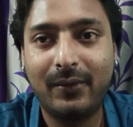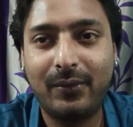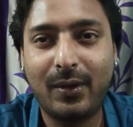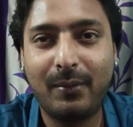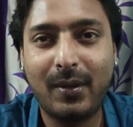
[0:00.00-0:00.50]

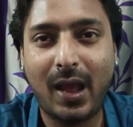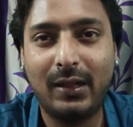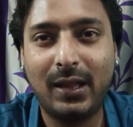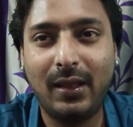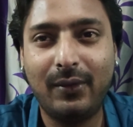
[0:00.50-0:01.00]
from, I
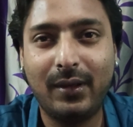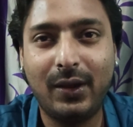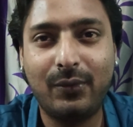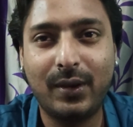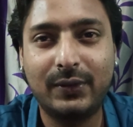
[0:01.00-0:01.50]
think
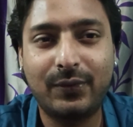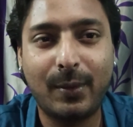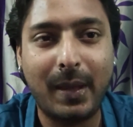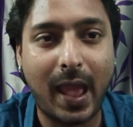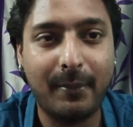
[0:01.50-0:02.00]
it was
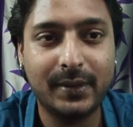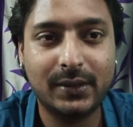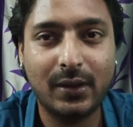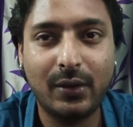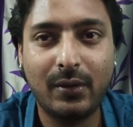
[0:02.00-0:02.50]
from
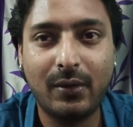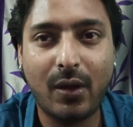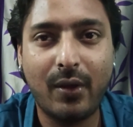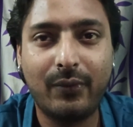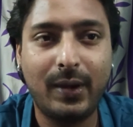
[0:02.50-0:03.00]
Amazon
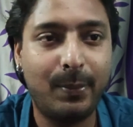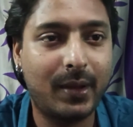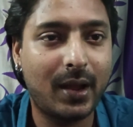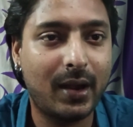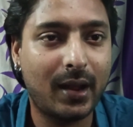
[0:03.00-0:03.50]
or
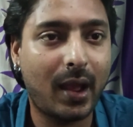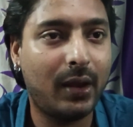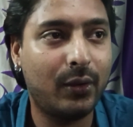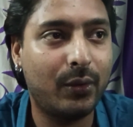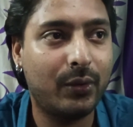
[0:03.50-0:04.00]
Flipkart,
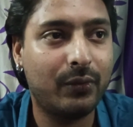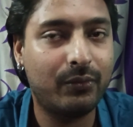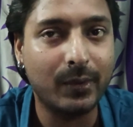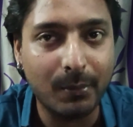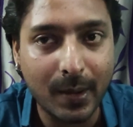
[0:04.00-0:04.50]
I don't
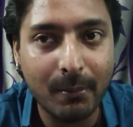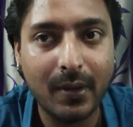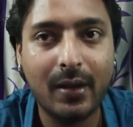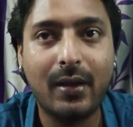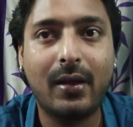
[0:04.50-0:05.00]

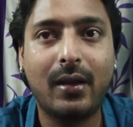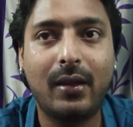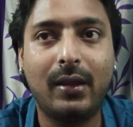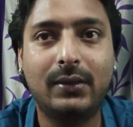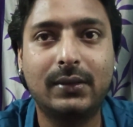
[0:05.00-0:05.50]
remember.
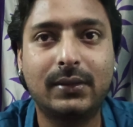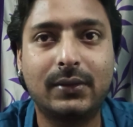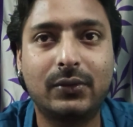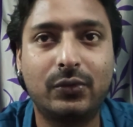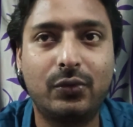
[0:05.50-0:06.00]
It's